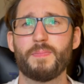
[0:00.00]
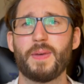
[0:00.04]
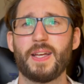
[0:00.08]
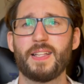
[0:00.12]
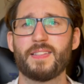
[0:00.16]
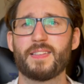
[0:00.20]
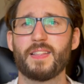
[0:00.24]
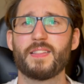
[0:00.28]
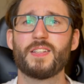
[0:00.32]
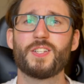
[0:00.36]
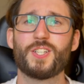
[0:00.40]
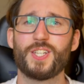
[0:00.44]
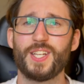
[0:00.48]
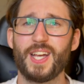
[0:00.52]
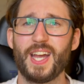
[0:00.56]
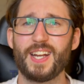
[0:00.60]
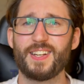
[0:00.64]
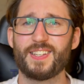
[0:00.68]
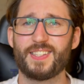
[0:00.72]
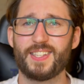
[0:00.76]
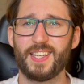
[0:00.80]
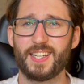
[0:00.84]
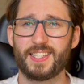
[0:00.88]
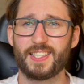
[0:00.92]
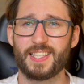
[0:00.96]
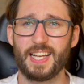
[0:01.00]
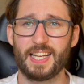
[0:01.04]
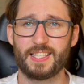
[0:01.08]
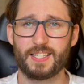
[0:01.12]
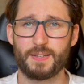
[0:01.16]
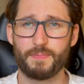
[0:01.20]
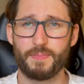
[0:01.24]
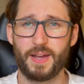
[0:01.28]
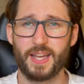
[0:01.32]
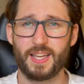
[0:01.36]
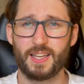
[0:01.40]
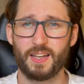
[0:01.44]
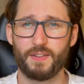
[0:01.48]
means that the GH6 has to
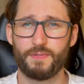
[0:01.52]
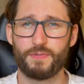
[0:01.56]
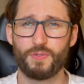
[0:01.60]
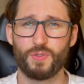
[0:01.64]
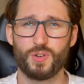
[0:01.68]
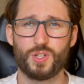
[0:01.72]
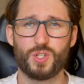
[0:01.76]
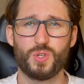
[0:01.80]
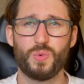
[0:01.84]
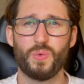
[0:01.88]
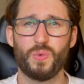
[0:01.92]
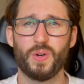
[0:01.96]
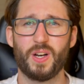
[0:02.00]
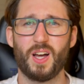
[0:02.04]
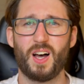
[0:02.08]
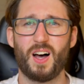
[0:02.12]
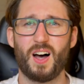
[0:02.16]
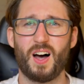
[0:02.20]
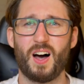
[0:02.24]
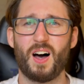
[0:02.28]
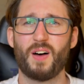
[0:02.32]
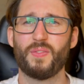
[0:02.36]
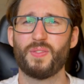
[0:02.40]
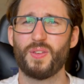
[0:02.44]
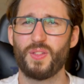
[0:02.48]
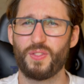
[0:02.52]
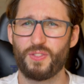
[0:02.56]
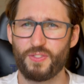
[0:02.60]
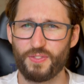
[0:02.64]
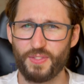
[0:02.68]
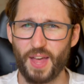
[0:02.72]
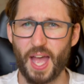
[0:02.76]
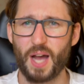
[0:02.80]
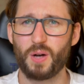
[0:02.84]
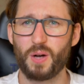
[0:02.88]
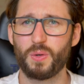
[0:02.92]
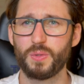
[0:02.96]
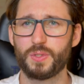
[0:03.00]
make up for a
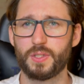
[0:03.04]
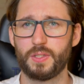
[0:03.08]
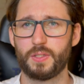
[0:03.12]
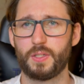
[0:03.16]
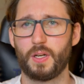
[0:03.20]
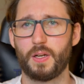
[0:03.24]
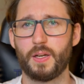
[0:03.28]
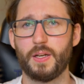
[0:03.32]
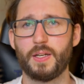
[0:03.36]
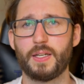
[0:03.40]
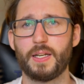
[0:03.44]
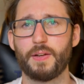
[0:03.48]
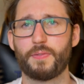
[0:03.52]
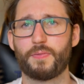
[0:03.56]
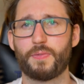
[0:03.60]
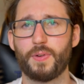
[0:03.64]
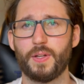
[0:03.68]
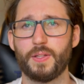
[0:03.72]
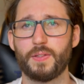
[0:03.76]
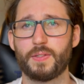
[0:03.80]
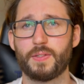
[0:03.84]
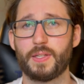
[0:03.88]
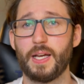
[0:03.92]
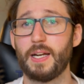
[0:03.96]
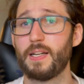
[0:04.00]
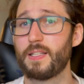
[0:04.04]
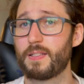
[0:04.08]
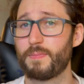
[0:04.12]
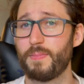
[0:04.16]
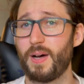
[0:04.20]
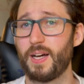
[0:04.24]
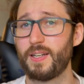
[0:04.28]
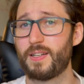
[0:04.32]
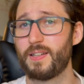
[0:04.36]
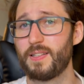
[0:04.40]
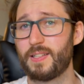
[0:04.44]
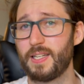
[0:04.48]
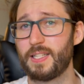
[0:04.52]
$2,500 difference, and as
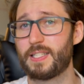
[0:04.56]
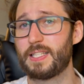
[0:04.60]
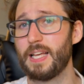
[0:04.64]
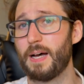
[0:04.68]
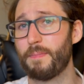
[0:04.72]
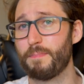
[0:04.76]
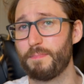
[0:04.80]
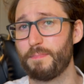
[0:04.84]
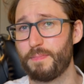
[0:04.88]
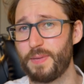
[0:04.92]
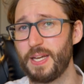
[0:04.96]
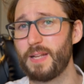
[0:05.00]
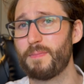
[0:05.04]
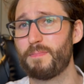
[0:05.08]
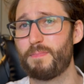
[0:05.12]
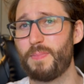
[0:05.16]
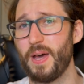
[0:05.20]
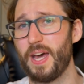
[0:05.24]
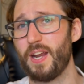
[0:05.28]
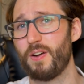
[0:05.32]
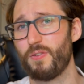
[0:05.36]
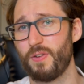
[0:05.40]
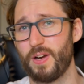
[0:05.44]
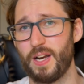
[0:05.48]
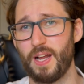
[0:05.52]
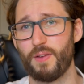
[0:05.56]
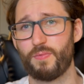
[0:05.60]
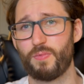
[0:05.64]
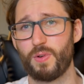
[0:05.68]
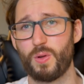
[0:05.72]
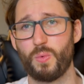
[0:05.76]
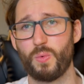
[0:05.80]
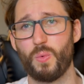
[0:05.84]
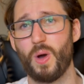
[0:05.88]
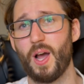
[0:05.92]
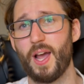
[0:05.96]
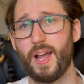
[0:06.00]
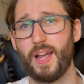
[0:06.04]
much as it's a bit better in
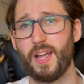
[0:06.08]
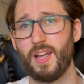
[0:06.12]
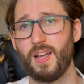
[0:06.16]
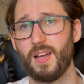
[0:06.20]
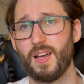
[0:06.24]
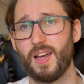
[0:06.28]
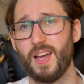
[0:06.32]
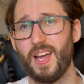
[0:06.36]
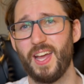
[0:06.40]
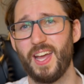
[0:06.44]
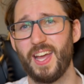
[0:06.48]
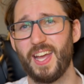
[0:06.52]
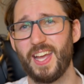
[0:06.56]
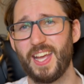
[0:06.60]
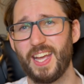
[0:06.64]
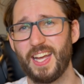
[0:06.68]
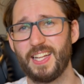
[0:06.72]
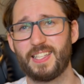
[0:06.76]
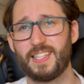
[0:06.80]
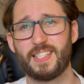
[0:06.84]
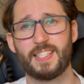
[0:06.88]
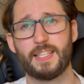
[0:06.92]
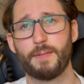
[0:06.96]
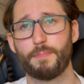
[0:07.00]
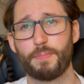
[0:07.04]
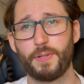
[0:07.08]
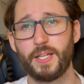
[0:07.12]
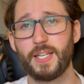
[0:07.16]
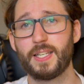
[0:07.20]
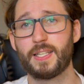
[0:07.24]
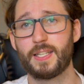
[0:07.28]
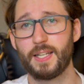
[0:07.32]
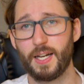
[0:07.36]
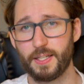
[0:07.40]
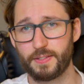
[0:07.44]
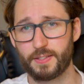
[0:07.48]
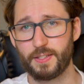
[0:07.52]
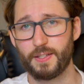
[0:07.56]
every way, it simply
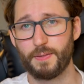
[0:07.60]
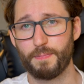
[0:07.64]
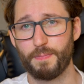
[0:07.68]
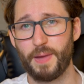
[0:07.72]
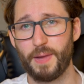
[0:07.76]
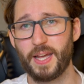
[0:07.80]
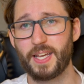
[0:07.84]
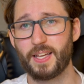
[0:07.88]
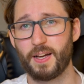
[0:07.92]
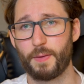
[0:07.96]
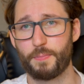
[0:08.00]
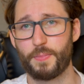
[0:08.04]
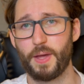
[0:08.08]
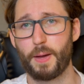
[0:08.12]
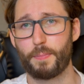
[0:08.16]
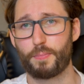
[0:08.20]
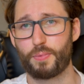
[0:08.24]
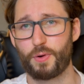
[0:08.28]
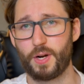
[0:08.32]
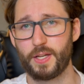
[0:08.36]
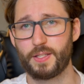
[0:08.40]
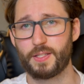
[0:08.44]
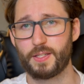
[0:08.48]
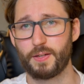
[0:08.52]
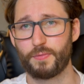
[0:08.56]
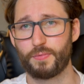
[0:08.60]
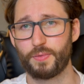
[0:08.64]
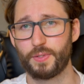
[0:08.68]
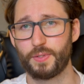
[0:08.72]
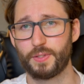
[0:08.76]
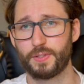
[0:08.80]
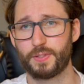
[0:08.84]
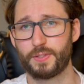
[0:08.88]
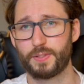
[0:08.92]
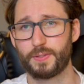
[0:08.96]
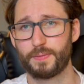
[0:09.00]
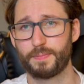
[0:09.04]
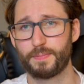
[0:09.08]
doesn't make up that price difference.